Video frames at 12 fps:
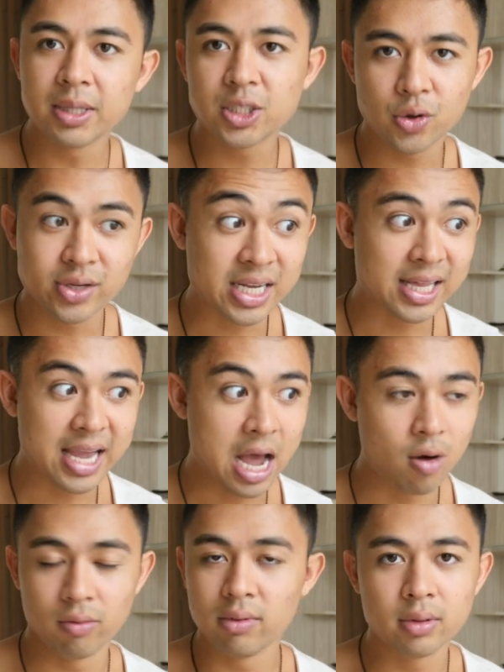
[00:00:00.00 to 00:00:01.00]
me show you exactly
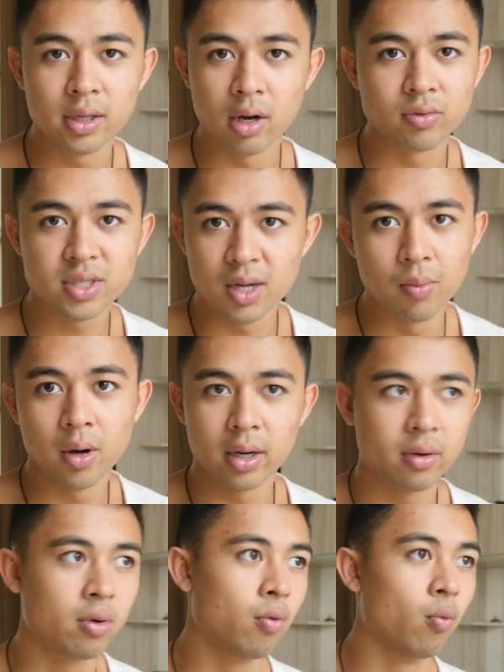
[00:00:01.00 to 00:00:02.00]
how, you know,
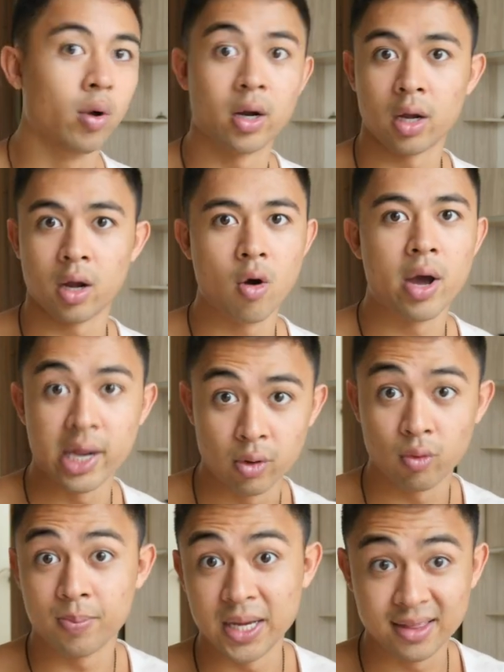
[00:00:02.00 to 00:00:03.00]
someone were to go ahead and
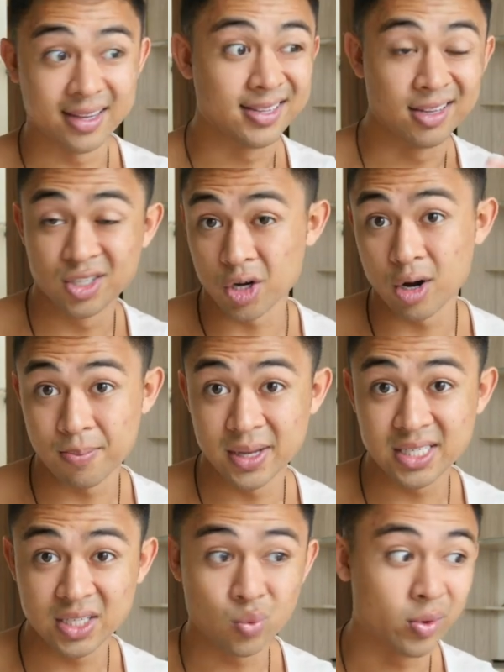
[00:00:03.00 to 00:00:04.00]
repeat this and start a
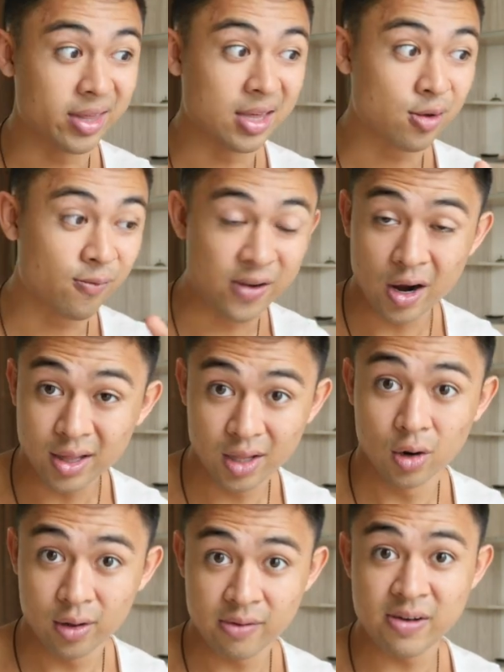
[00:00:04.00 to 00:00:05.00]
business with either very
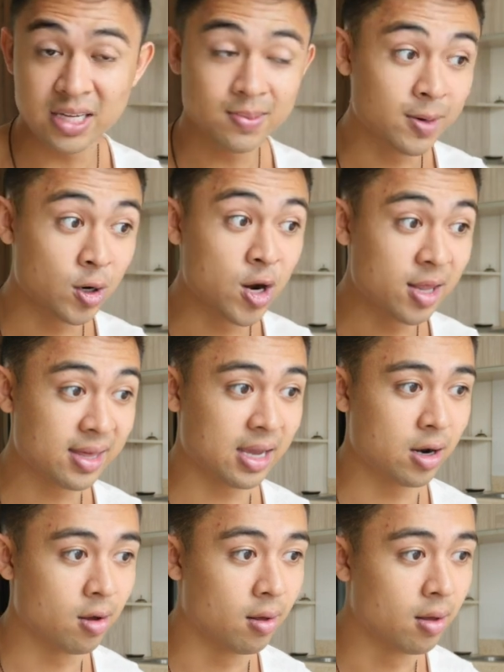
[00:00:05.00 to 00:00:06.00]
little investment or nothing
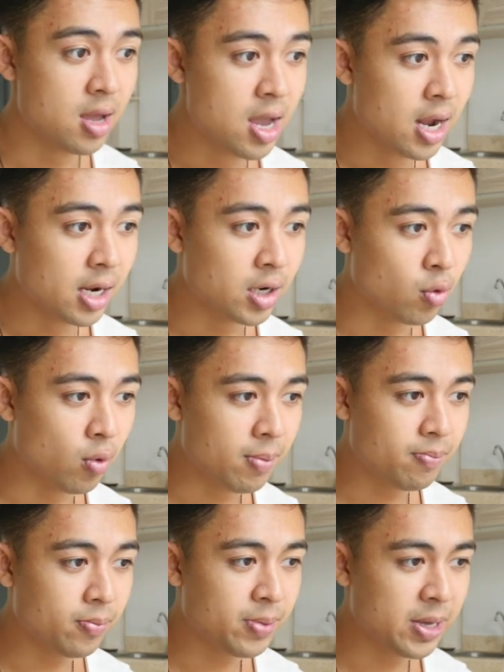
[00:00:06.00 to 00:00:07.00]
at all. You know, what